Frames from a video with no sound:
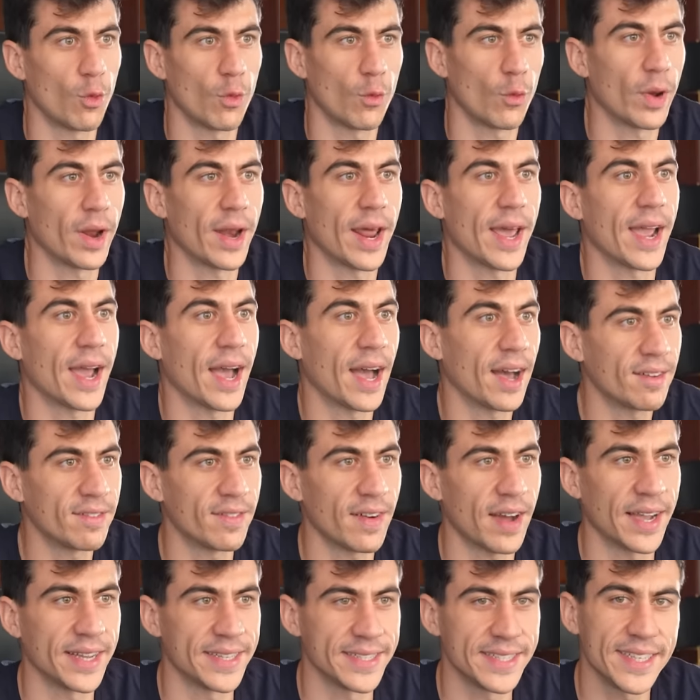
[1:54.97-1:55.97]
When I
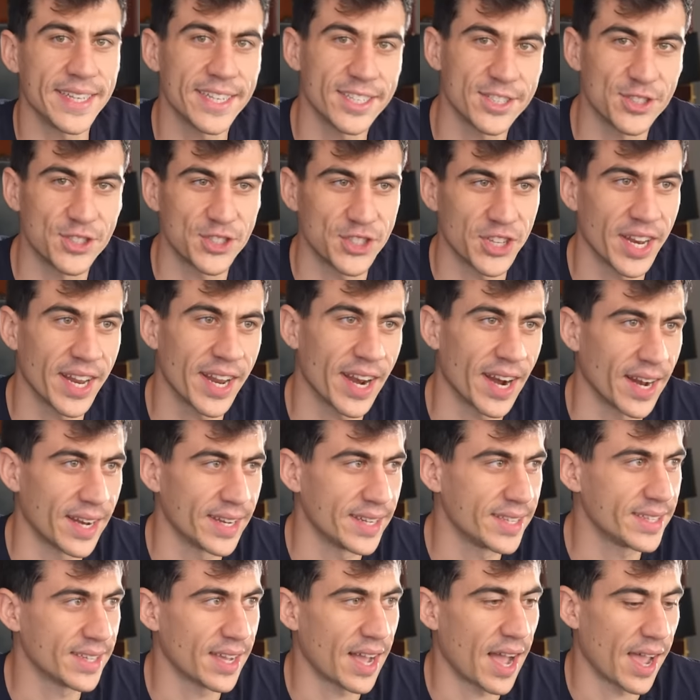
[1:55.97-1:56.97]
have ideas,
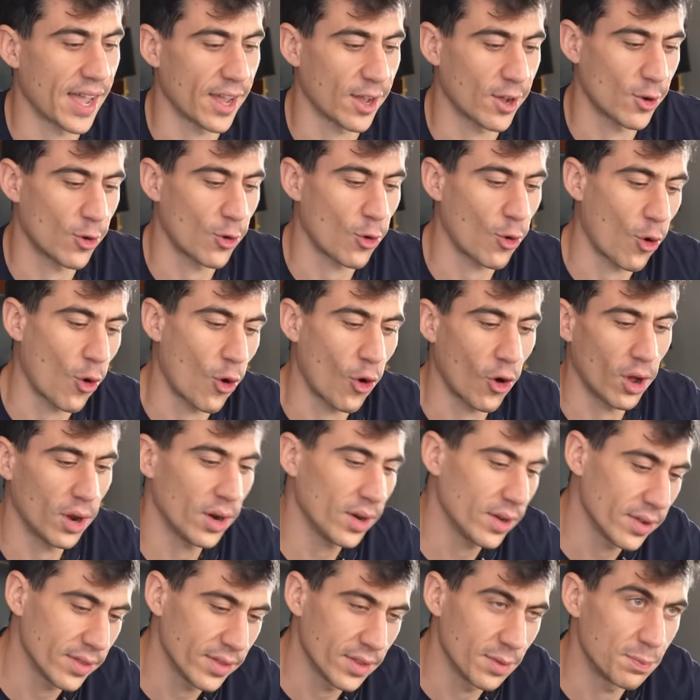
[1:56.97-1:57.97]
generally, I
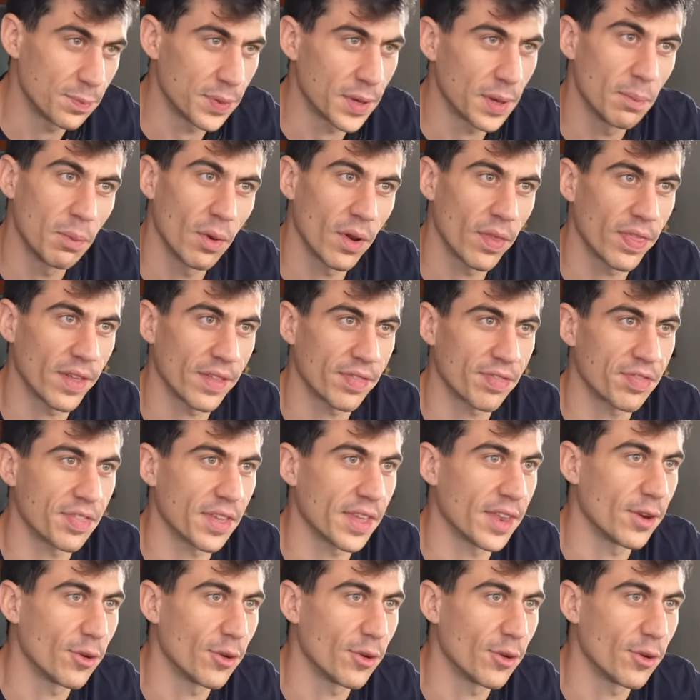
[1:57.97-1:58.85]
call the people that they